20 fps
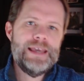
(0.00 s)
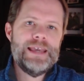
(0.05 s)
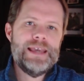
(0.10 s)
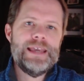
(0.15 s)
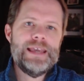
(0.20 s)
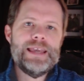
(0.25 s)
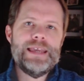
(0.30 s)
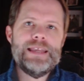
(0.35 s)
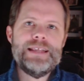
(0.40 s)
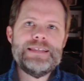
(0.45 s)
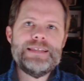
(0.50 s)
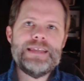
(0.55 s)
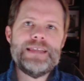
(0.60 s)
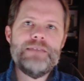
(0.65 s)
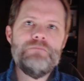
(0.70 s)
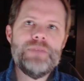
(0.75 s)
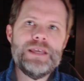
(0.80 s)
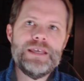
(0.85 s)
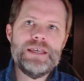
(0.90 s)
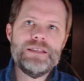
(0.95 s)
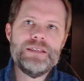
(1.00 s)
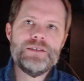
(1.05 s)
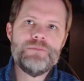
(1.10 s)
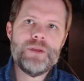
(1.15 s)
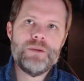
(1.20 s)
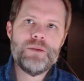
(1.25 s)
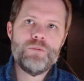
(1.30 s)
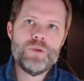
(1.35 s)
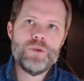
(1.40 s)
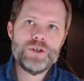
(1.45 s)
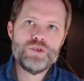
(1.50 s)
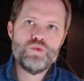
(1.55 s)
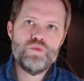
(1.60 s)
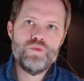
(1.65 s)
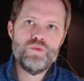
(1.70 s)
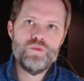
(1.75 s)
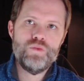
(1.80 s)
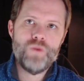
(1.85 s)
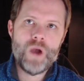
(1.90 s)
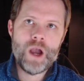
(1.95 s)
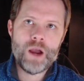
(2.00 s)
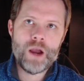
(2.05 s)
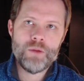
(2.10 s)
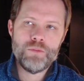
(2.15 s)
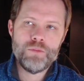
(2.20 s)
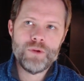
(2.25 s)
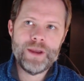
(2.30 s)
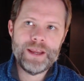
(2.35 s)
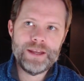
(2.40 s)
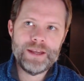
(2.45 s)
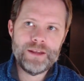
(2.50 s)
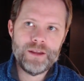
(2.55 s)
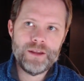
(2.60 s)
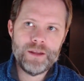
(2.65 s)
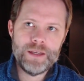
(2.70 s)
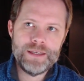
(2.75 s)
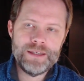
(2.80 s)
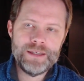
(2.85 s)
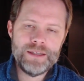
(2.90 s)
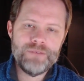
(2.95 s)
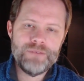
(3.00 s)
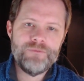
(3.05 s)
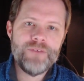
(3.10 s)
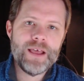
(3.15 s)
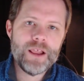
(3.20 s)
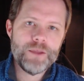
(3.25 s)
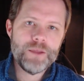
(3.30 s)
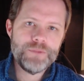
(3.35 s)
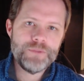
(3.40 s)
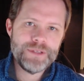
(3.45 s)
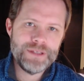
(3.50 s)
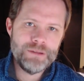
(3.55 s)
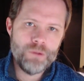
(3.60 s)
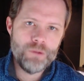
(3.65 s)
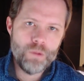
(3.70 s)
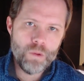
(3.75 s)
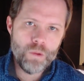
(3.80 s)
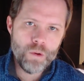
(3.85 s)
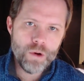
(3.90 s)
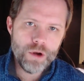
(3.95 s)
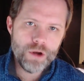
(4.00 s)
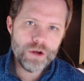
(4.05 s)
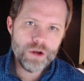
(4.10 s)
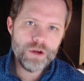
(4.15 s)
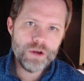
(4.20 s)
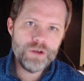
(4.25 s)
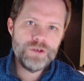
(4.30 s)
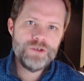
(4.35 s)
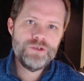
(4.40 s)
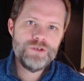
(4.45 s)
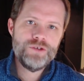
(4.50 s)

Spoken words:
It is a means by which our brain develops in order